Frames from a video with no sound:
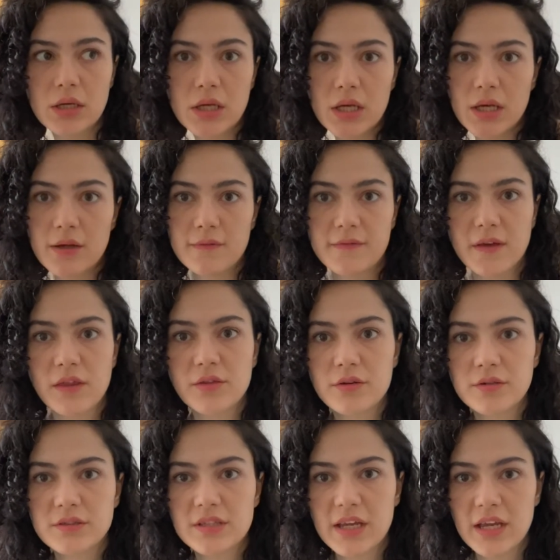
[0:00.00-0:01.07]

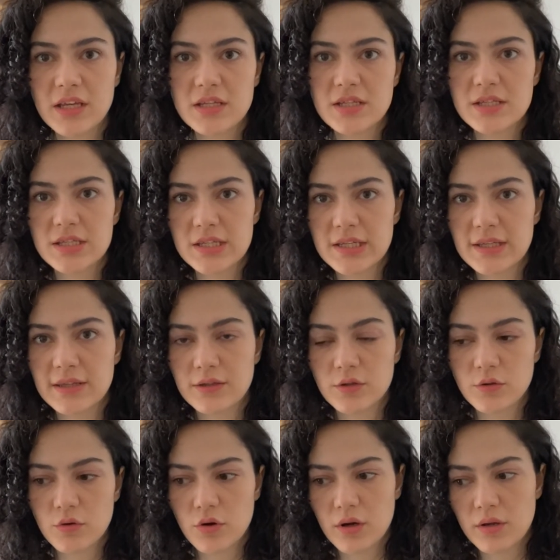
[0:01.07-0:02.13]
whether the agency
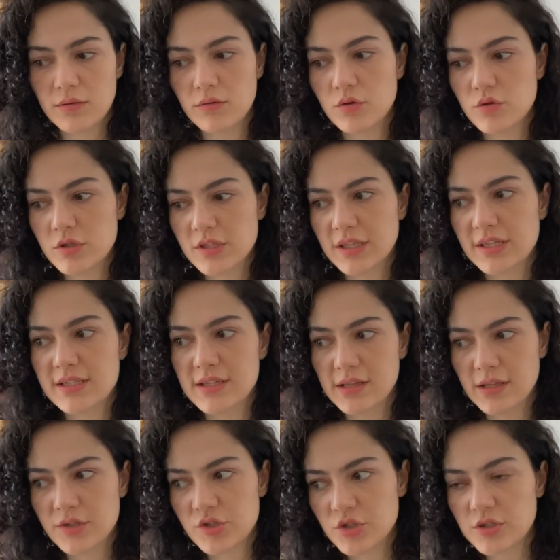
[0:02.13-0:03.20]
you are using is a
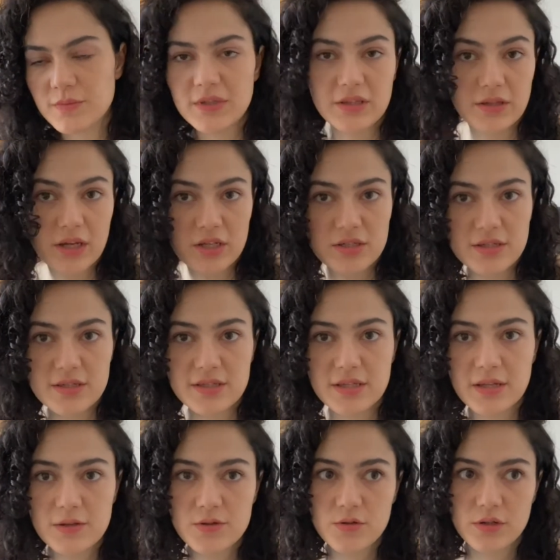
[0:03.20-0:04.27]
legitimate
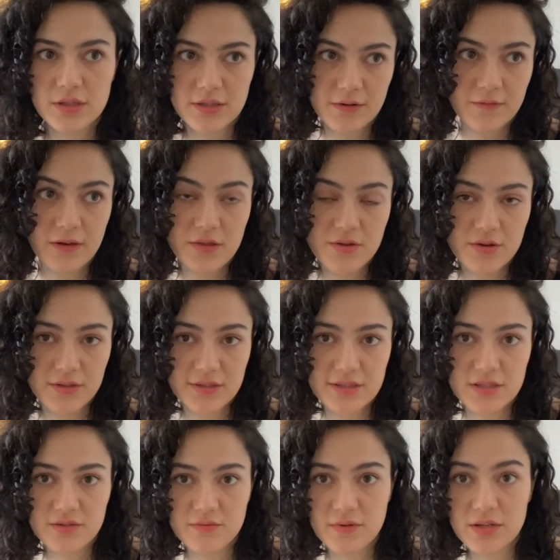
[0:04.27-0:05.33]
agency, so whether it
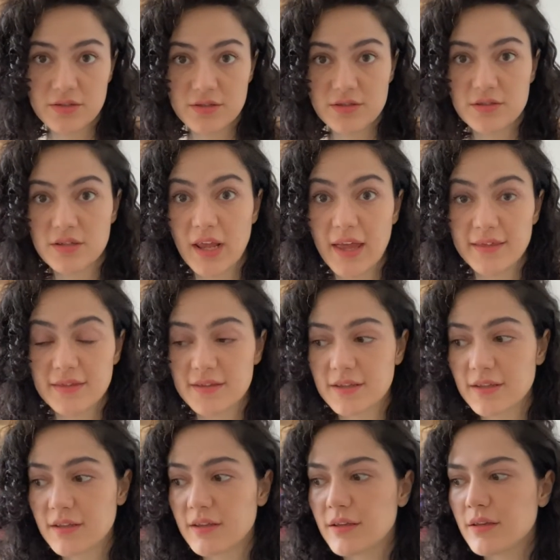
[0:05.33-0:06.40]
is registered at
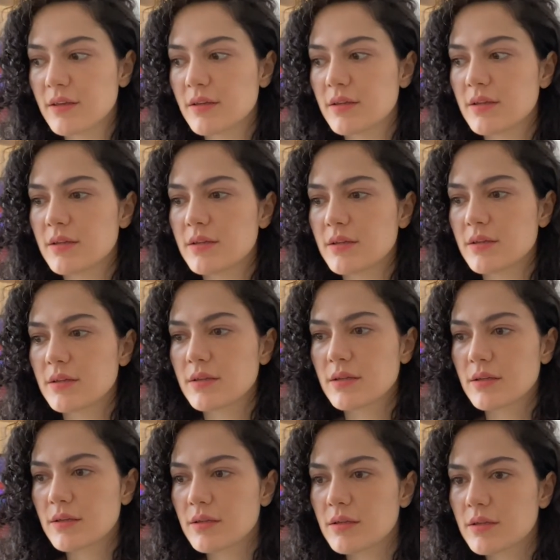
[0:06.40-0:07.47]
the
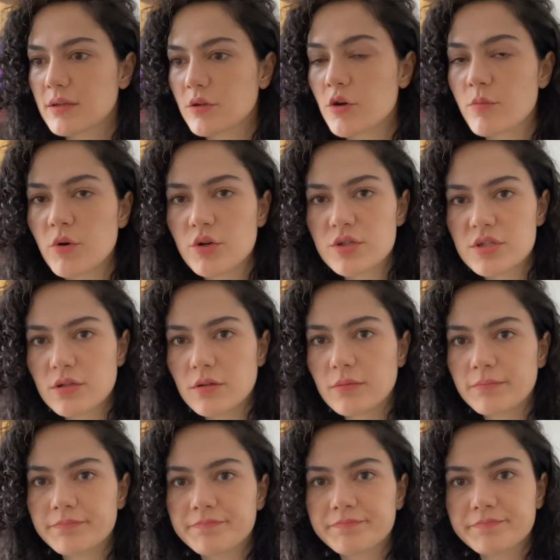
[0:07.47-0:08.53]
commercial
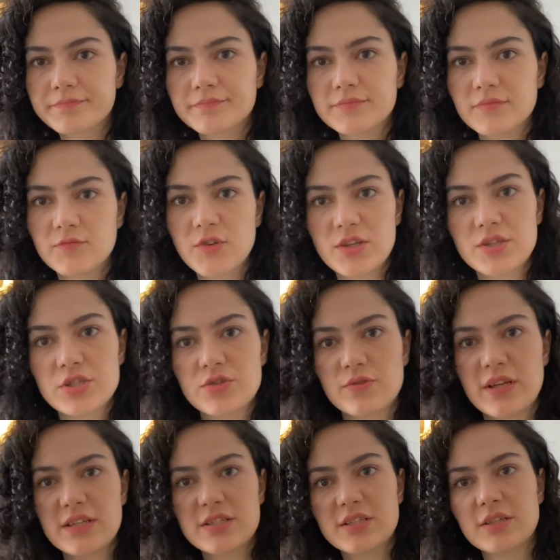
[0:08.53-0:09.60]

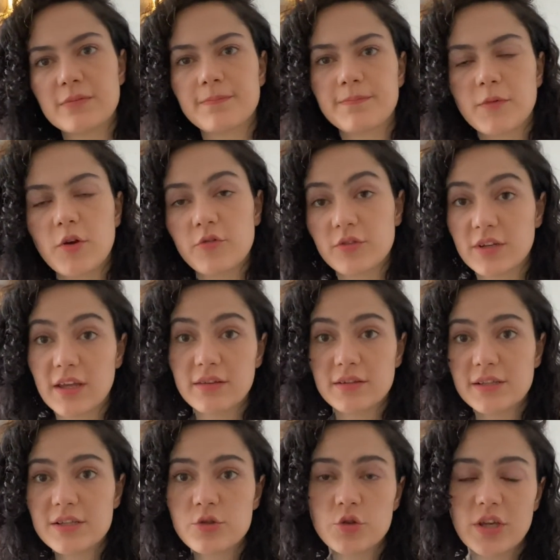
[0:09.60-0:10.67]
registration of the
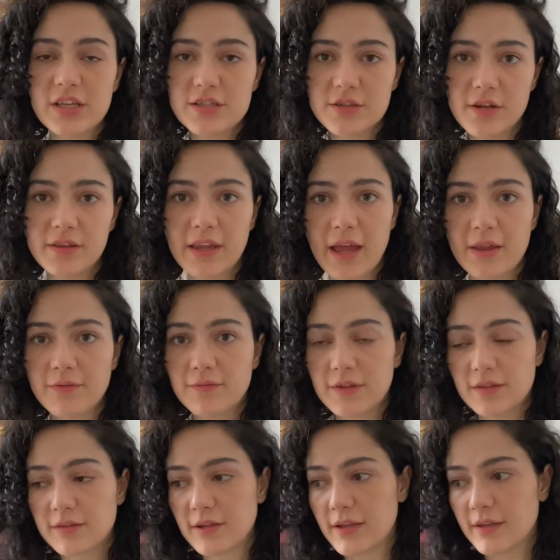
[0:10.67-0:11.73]
Netherlands. You can check that
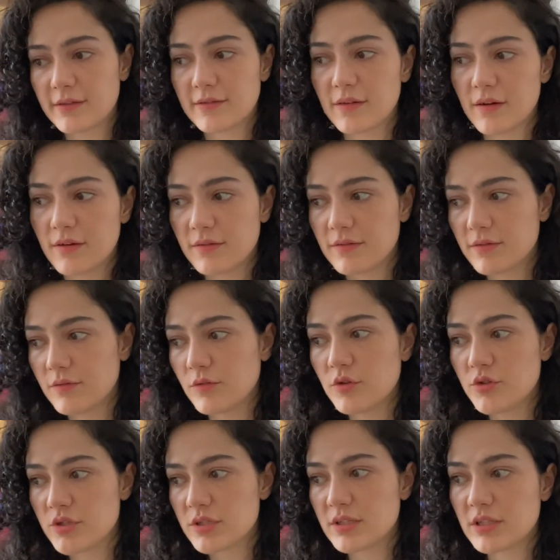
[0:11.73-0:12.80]
with like
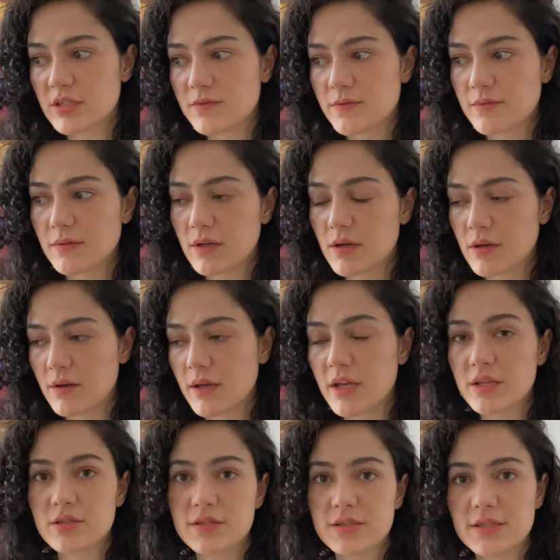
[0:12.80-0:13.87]
usually these
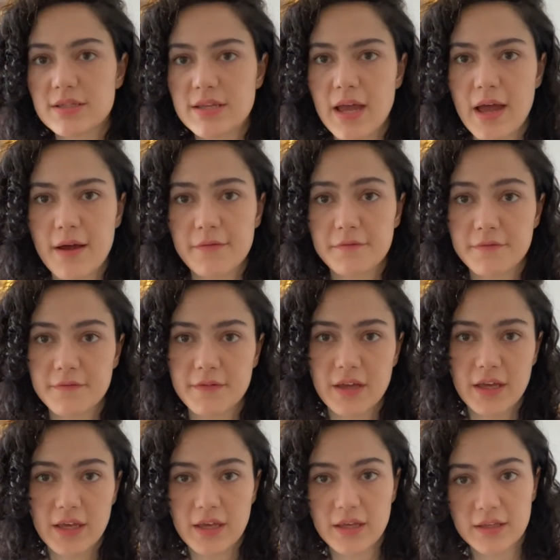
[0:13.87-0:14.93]
agencies have
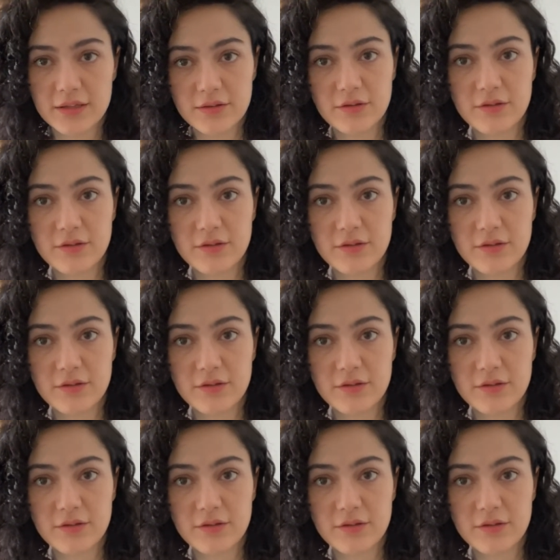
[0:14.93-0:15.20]
a